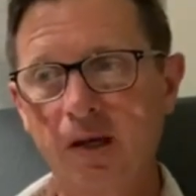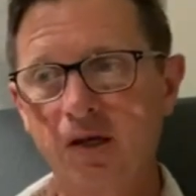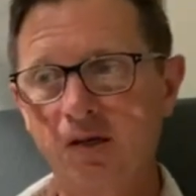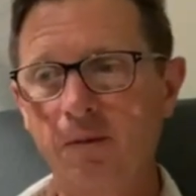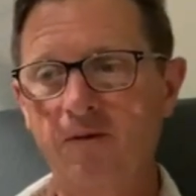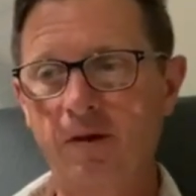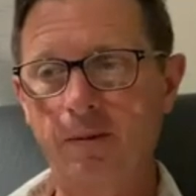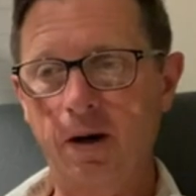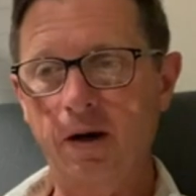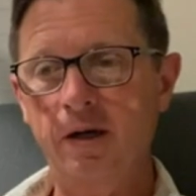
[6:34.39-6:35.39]
Some of them
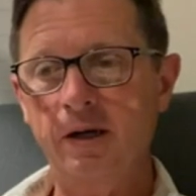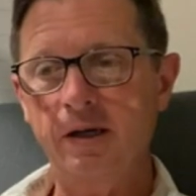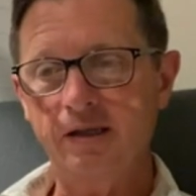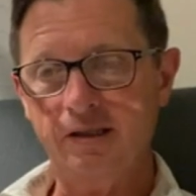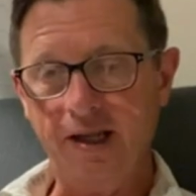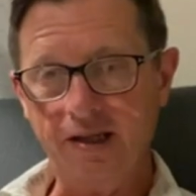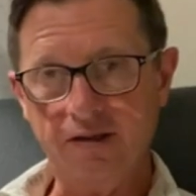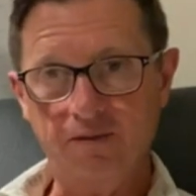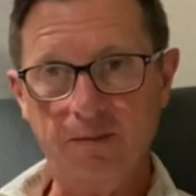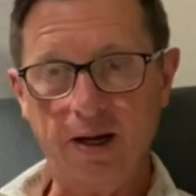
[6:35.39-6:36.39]
are states
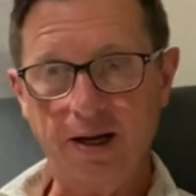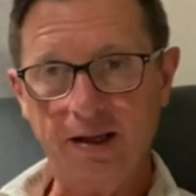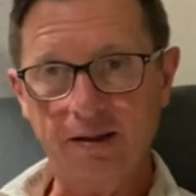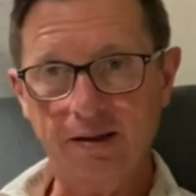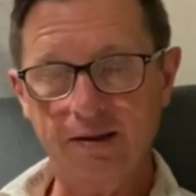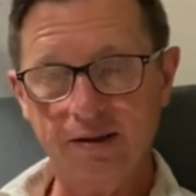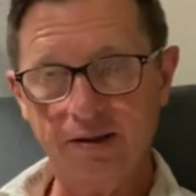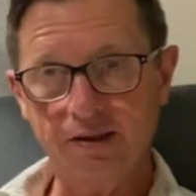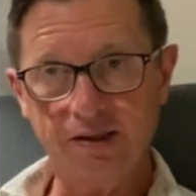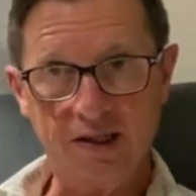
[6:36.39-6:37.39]
of mind,
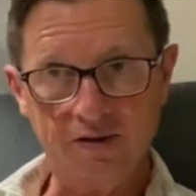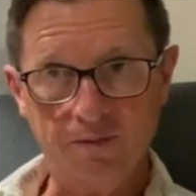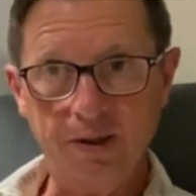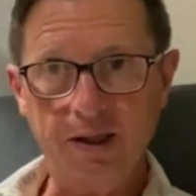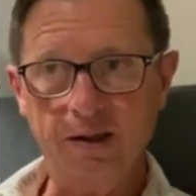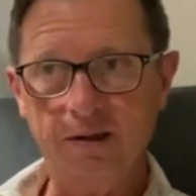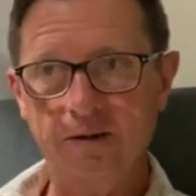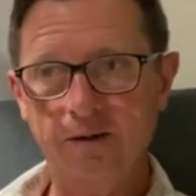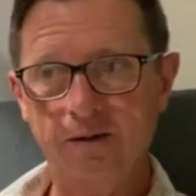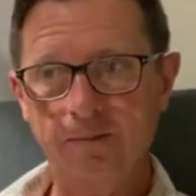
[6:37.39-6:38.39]
states of being.
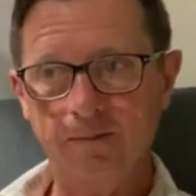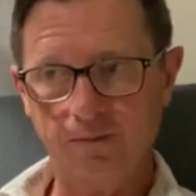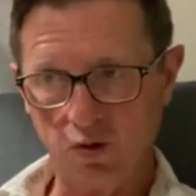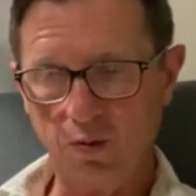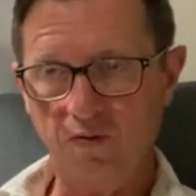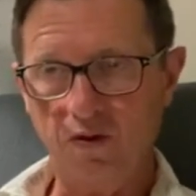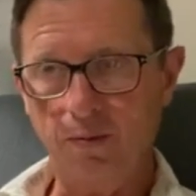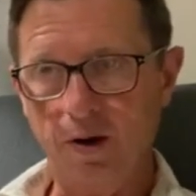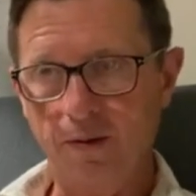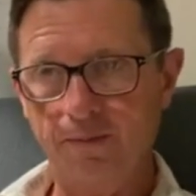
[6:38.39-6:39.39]
Some of them
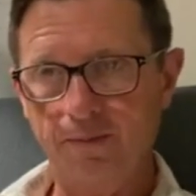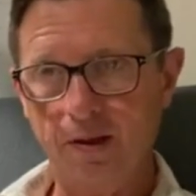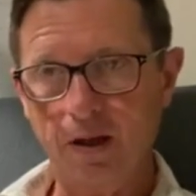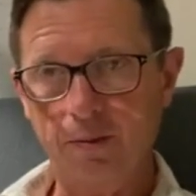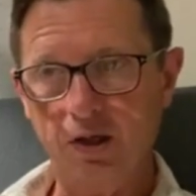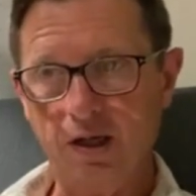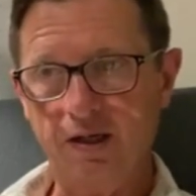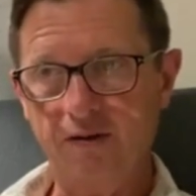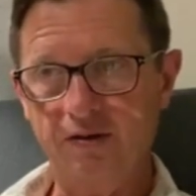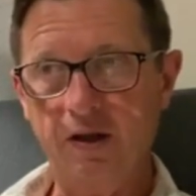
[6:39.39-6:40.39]
are
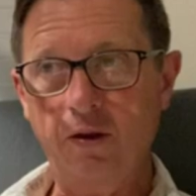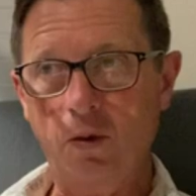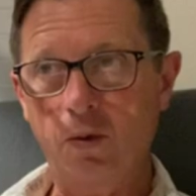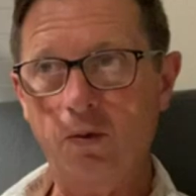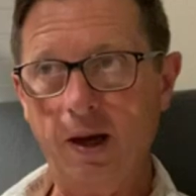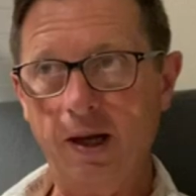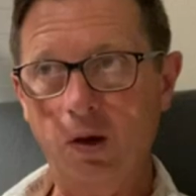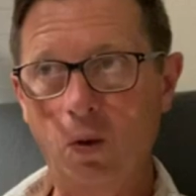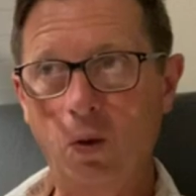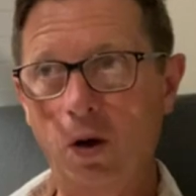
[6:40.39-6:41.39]
objectives in their own right
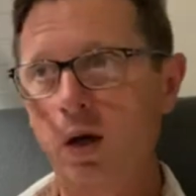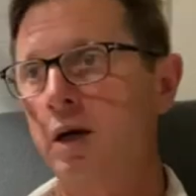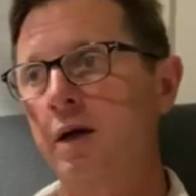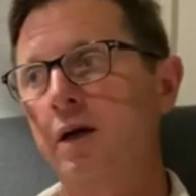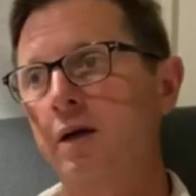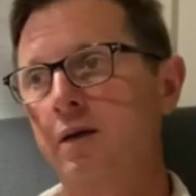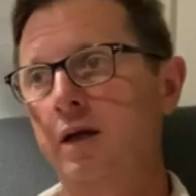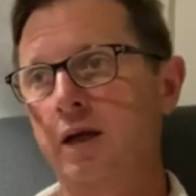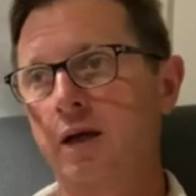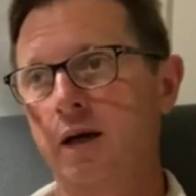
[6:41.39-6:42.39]
or
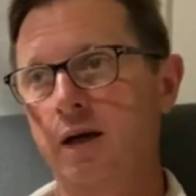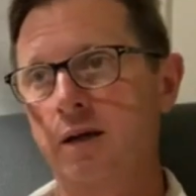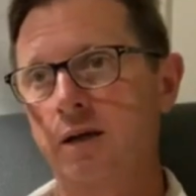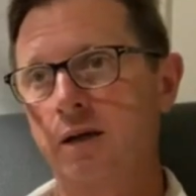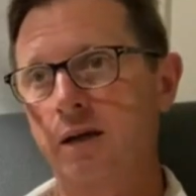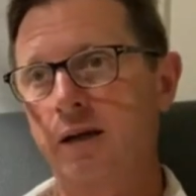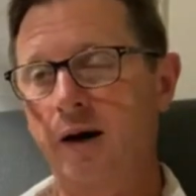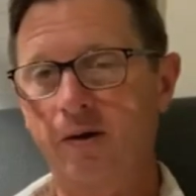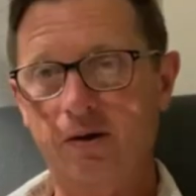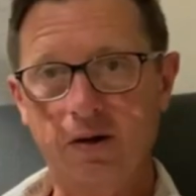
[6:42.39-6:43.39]
the uh,
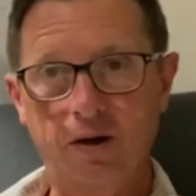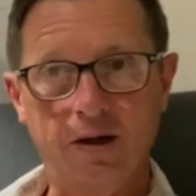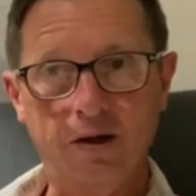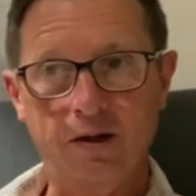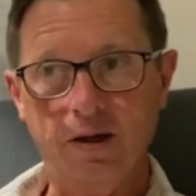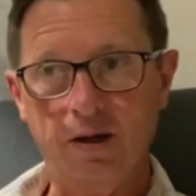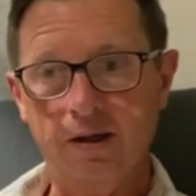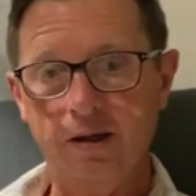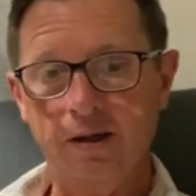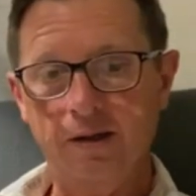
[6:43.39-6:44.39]
character and uh,
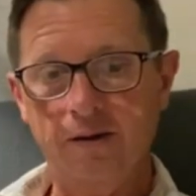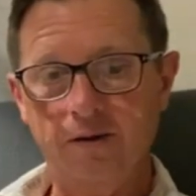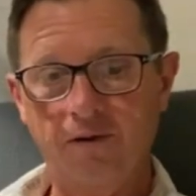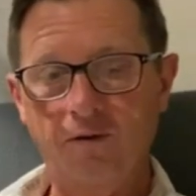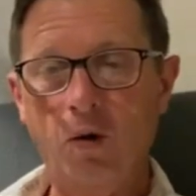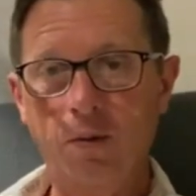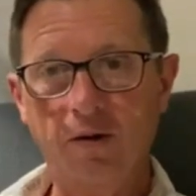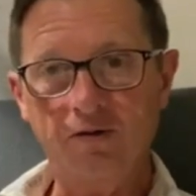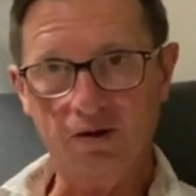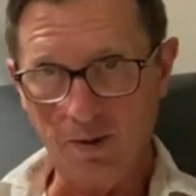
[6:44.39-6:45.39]
form
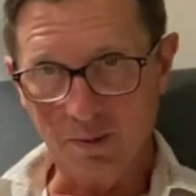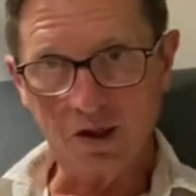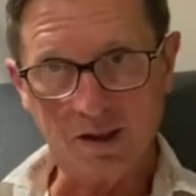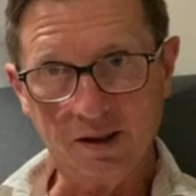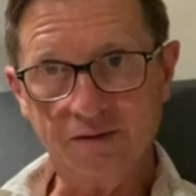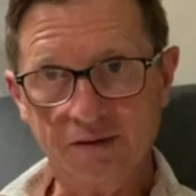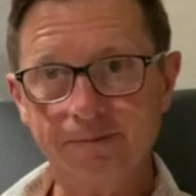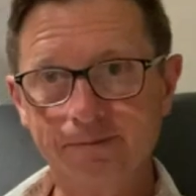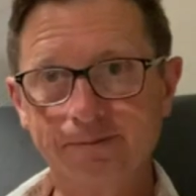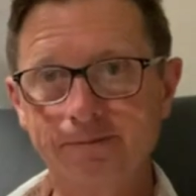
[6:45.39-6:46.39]
of some objectives.
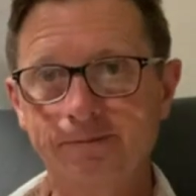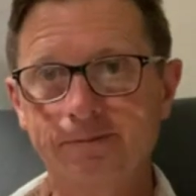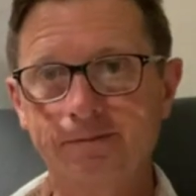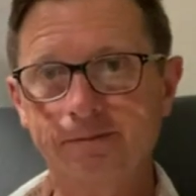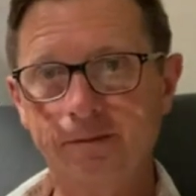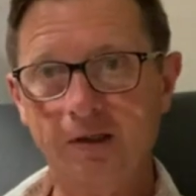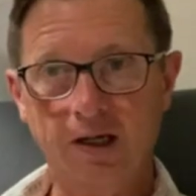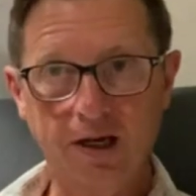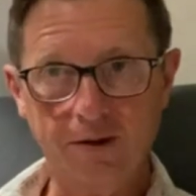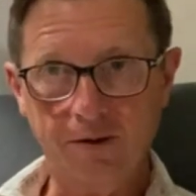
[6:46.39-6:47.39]

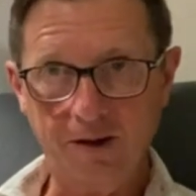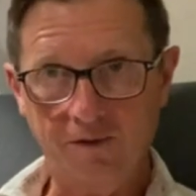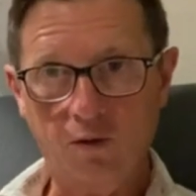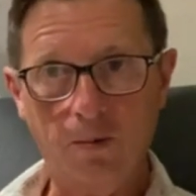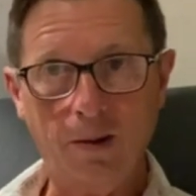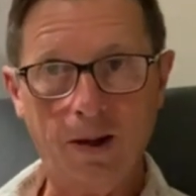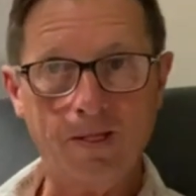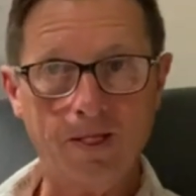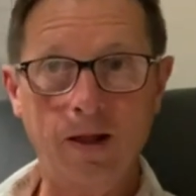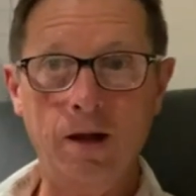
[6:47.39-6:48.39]
Together they form
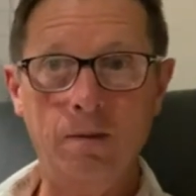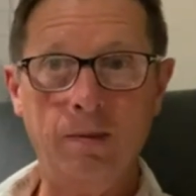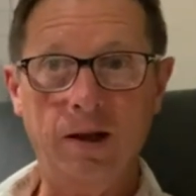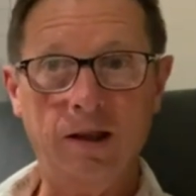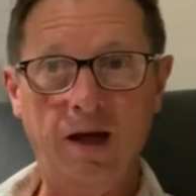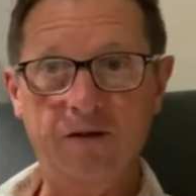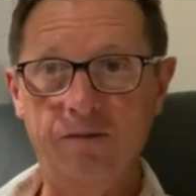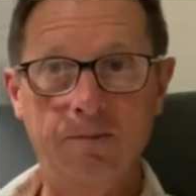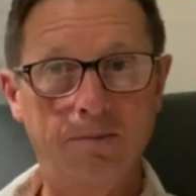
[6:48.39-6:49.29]
my, my life